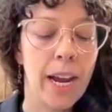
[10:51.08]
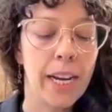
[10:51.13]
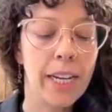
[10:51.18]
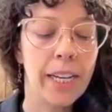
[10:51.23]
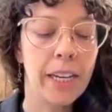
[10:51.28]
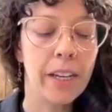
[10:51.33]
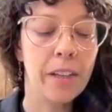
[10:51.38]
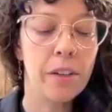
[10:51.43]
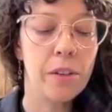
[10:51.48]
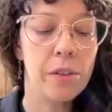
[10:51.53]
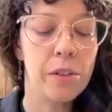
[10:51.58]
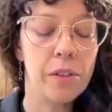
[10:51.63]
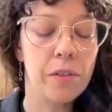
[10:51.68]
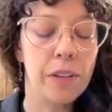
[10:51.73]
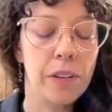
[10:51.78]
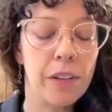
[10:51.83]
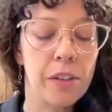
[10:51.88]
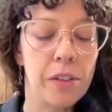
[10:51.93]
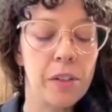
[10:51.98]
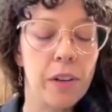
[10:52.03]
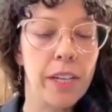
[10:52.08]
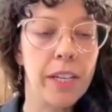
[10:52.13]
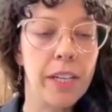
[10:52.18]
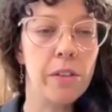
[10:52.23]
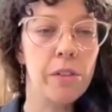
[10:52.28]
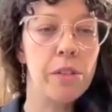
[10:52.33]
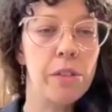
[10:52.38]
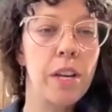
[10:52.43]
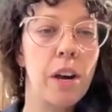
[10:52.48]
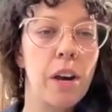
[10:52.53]
Any of those fears, let
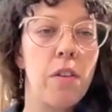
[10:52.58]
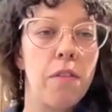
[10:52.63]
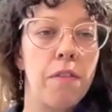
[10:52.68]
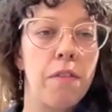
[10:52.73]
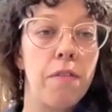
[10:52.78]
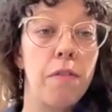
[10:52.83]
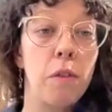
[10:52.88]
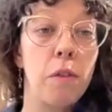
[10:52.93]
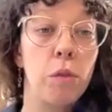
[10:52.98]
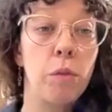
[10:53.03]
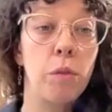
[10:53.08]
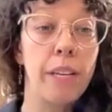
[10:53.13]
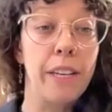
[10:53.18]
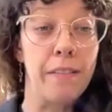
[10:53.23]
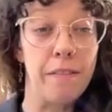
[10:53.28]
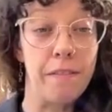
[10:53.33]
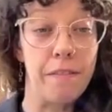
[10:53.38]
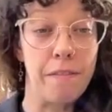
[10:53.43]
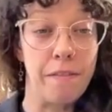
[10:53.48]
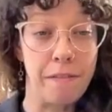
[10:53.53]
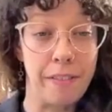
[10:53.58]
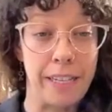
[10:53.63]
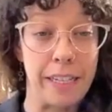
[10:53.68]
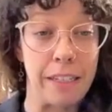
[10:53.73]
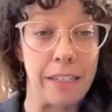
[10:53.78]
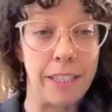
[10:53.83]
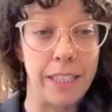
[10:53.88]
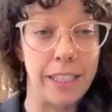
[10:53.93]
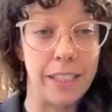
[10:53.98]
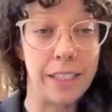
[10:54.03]
yourself fully
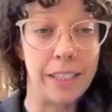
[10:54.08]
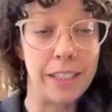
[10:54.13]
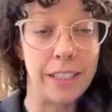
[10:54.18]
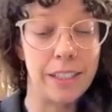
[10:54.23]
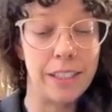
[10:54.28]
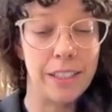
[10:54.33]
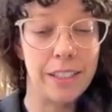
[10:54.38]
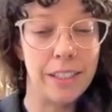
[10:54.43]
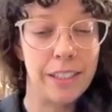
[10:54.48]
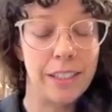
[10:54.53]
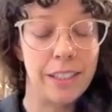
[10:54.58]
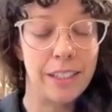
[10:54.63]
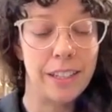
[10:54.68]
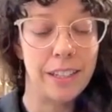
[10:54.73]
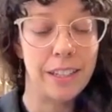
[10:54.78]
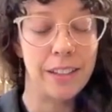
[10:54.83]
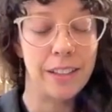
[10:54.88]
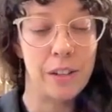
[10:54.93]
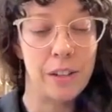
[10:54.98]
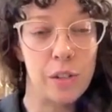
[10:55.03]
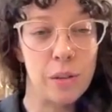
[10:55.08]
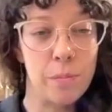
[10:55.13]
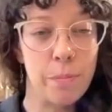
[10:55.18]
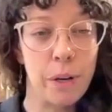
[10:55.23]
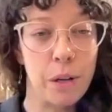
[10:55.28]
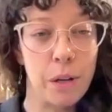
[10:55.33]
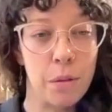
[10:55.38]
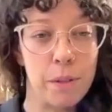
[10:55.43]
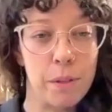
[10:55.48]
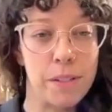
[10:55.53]
feel it. And there's a
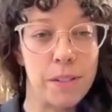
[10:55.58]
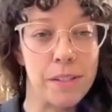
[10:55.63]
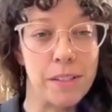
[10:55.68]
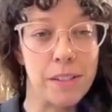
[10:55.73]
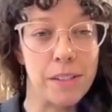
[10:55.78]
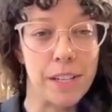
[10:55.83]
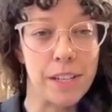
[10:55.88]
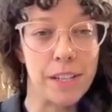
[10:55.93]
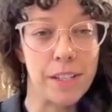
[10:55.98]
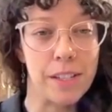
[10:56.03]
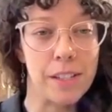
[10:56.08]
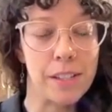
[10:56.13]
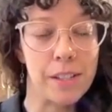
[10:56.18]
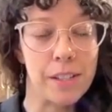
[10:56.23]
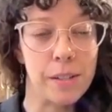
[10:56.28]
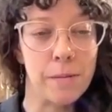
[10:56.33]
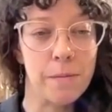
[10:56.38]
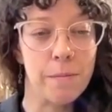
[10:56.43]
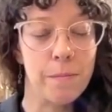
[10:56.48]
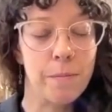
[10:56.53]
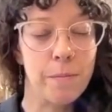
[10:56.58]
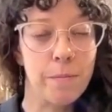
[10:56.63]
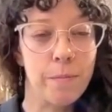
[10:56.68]
purpose to this.